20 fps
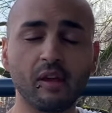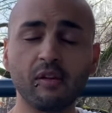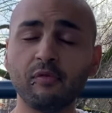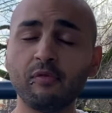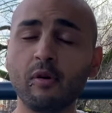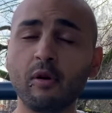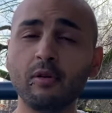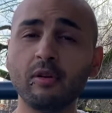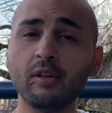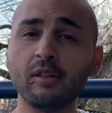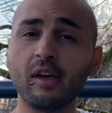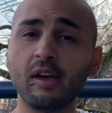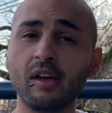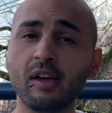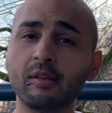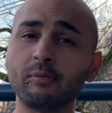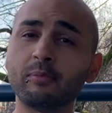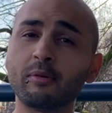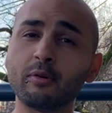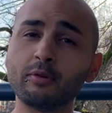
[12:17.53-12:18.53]
If only they
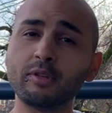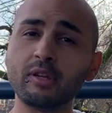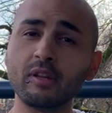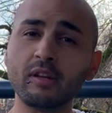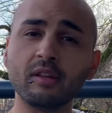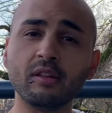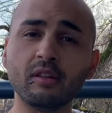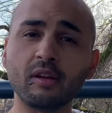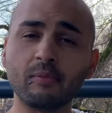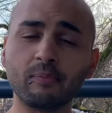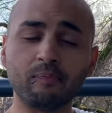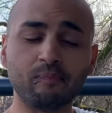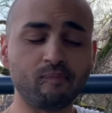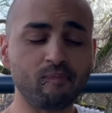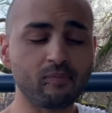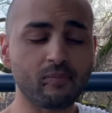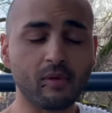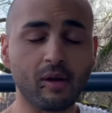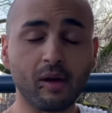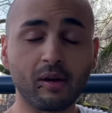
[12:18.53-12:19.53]
had protein in them,
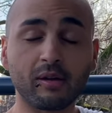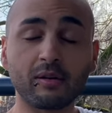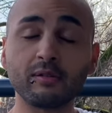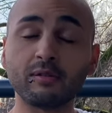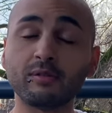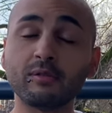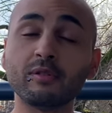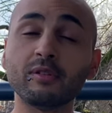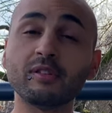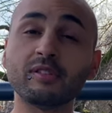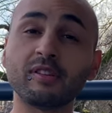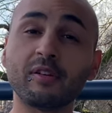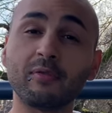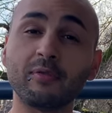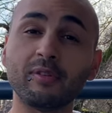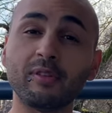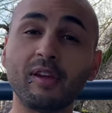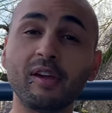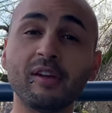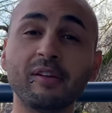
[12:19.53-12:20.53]
I could do this
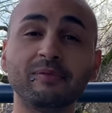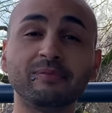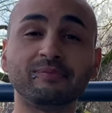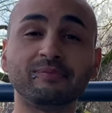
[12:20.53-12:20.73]
every day.